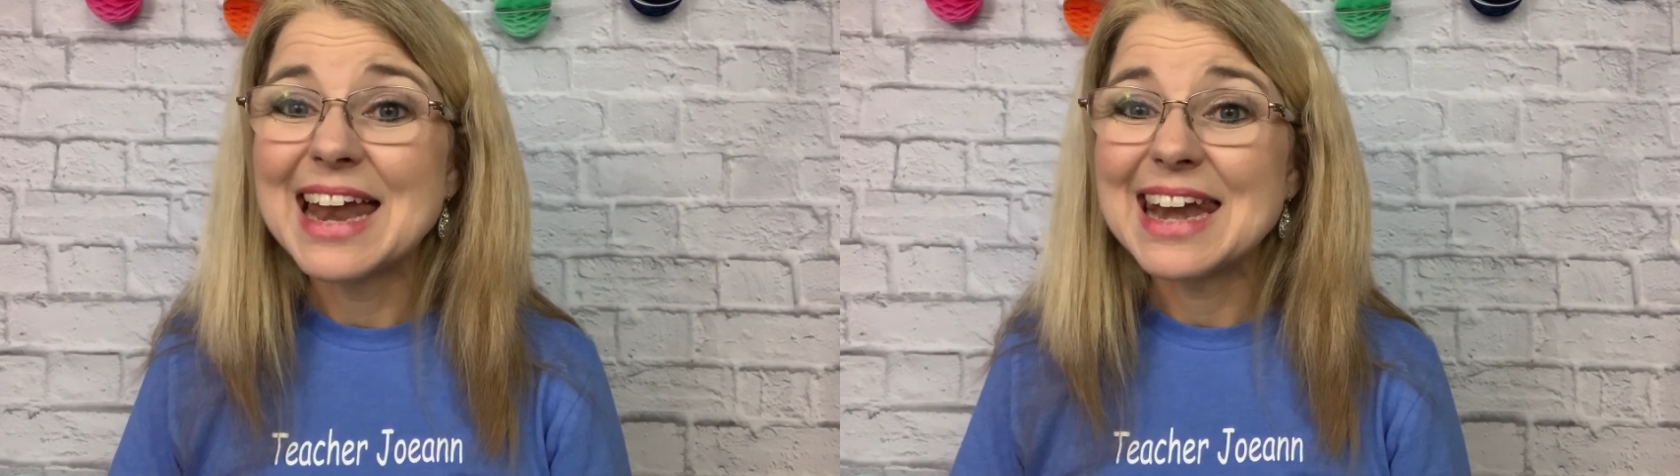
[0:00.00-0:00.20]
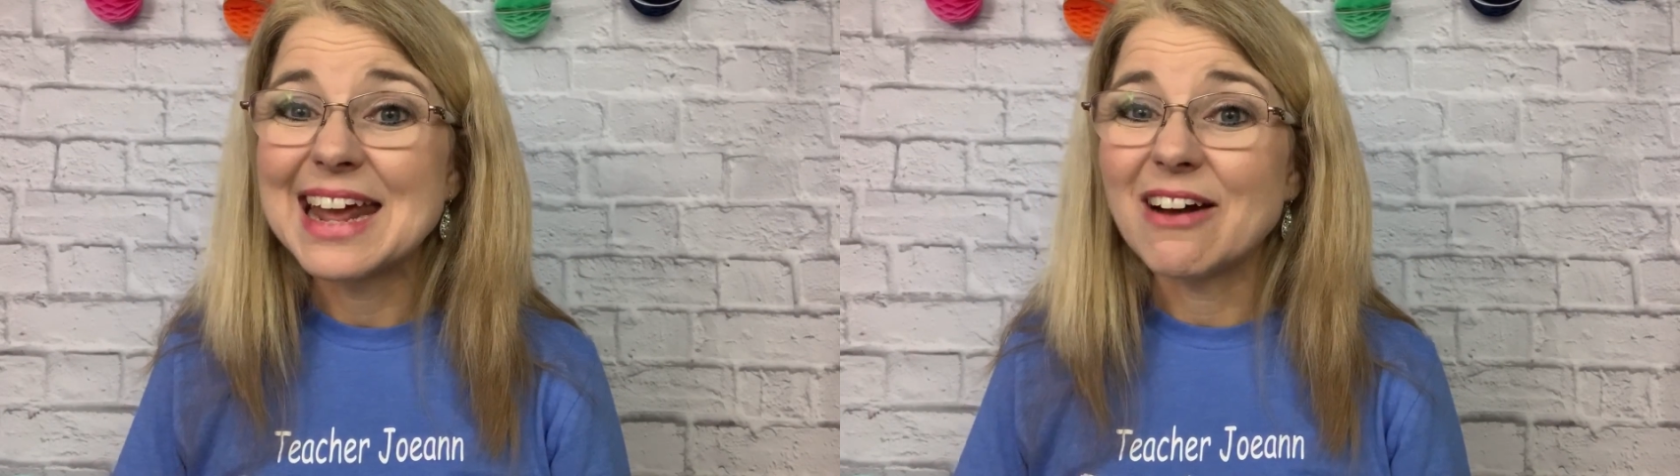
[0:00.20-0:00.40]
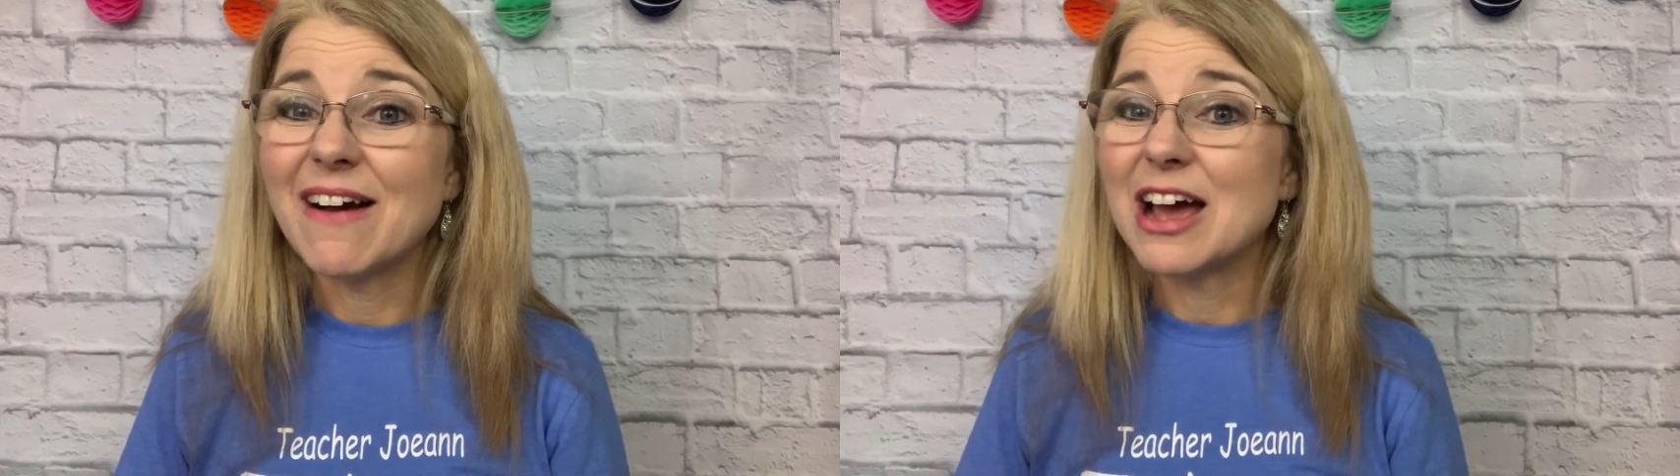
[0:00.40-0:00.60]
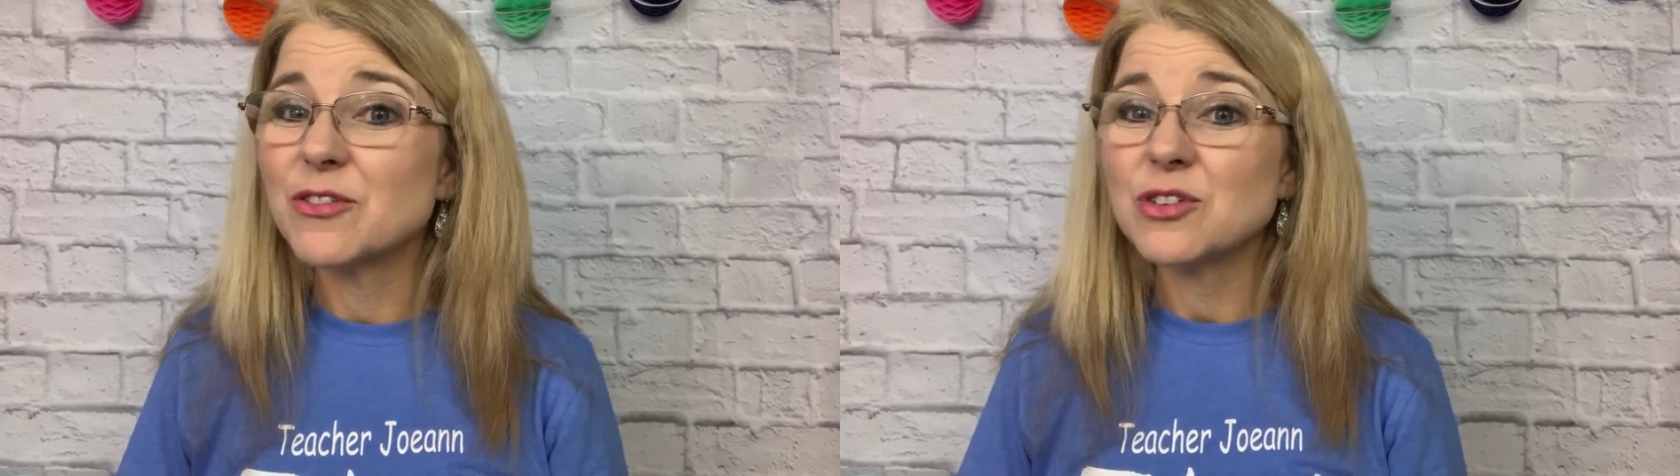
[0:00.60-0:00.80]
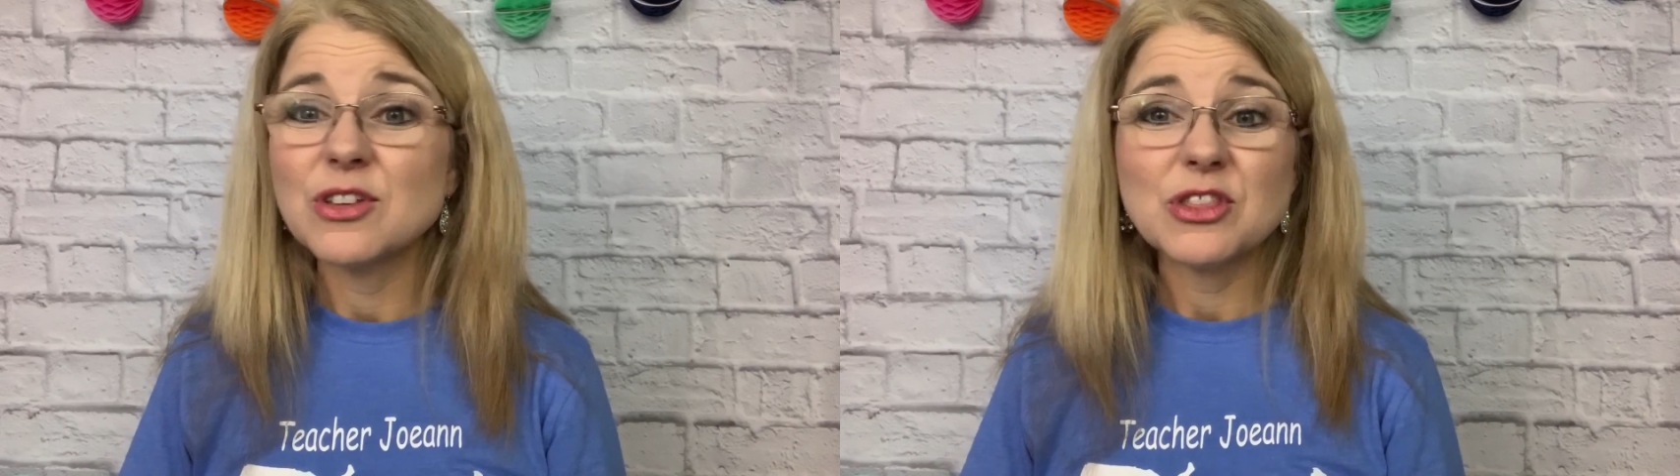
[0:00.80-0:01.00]
Now,
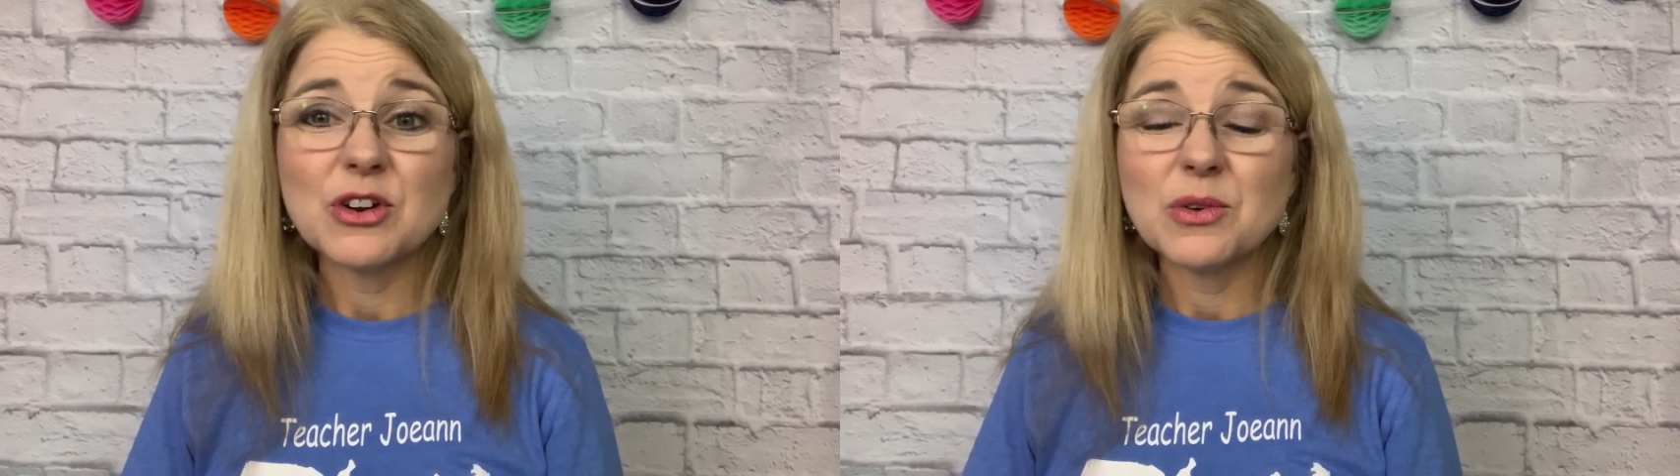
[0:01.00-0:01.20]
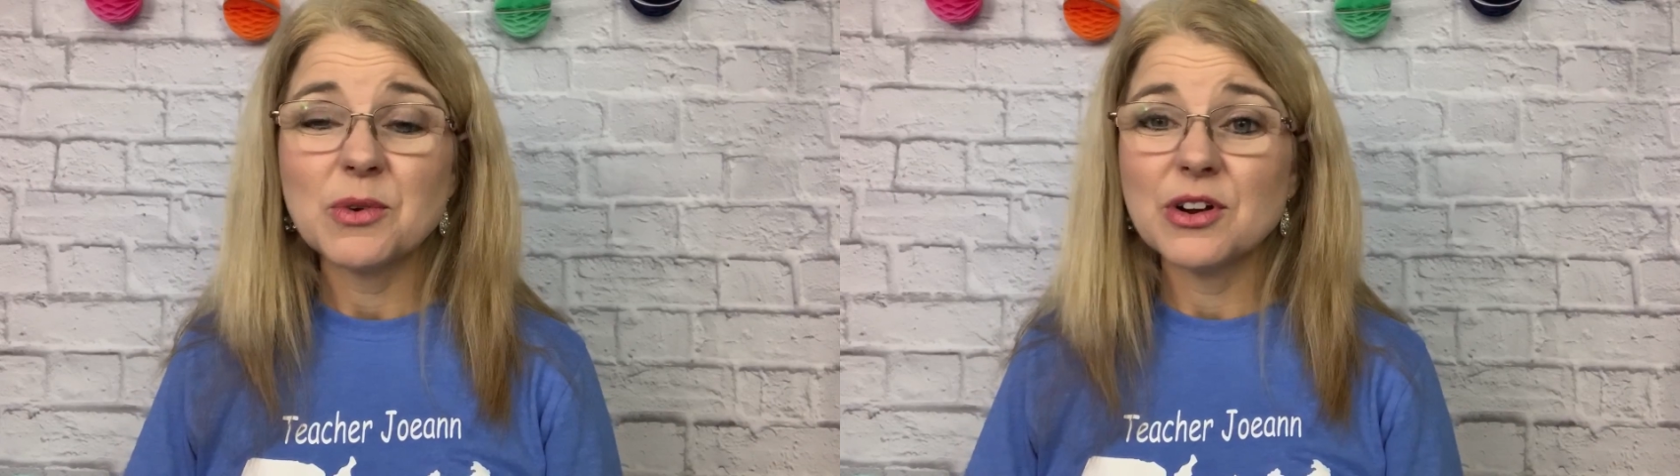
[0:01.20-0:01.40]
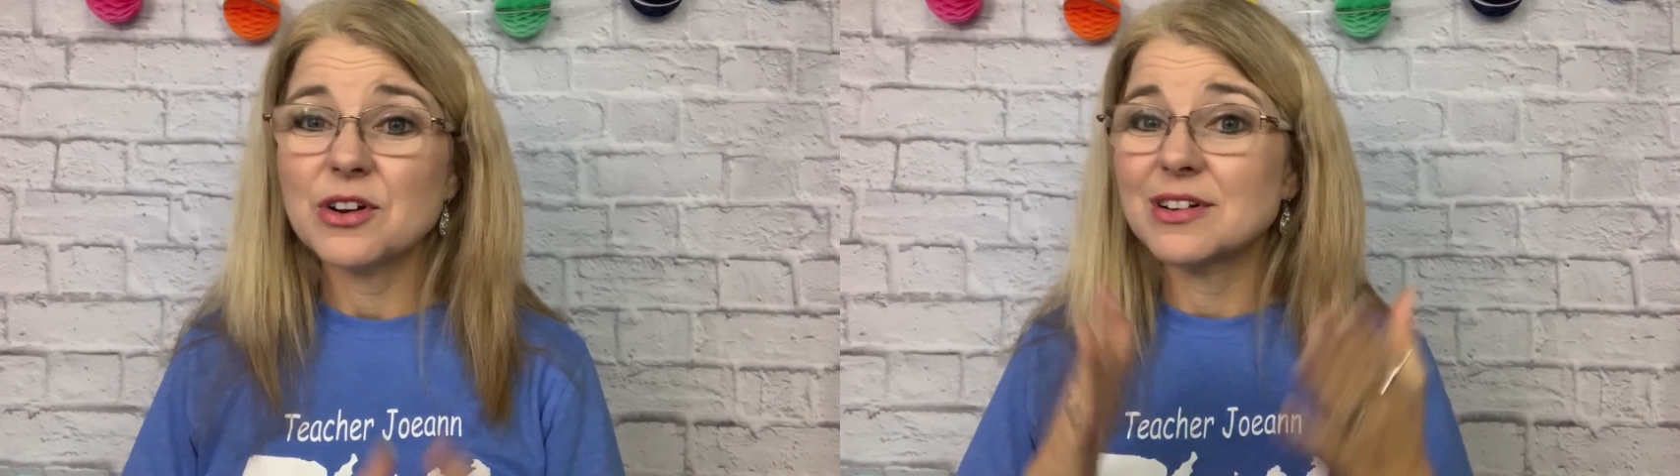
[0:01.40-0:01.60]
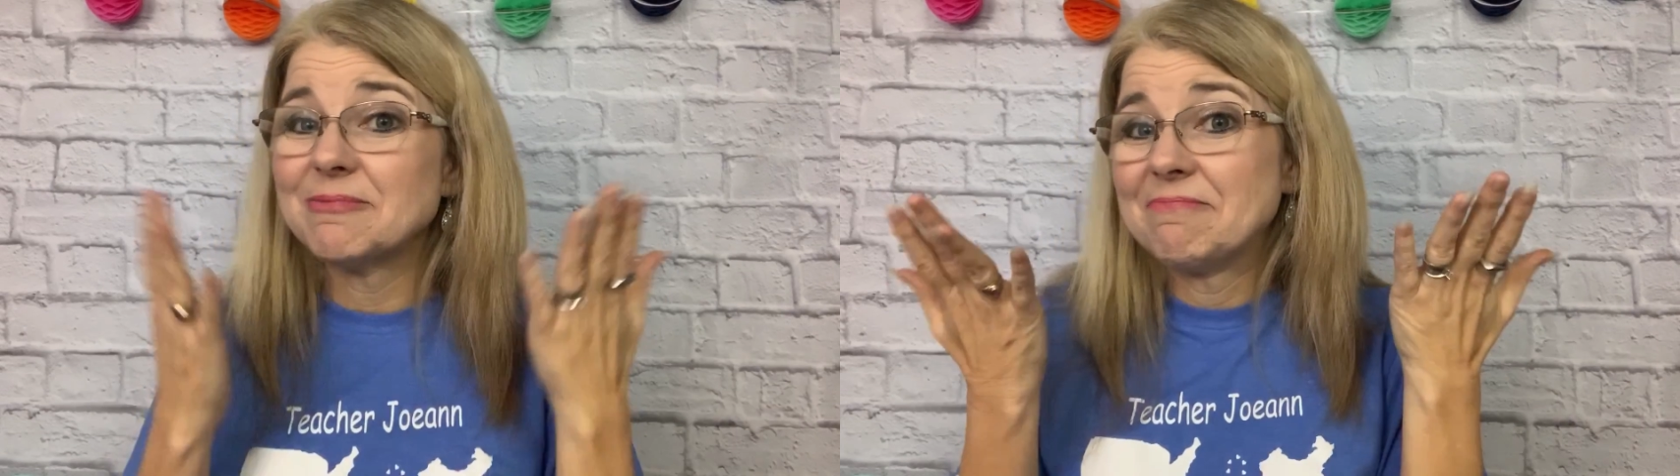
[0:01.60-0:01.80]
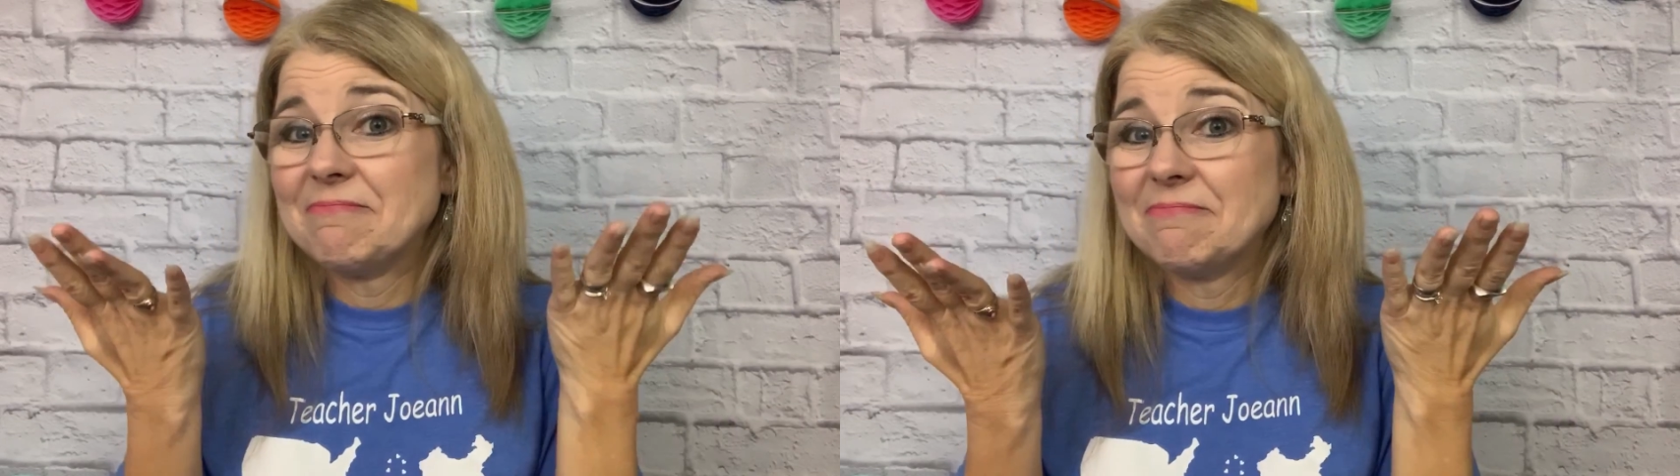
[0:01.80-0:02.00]
after the third word,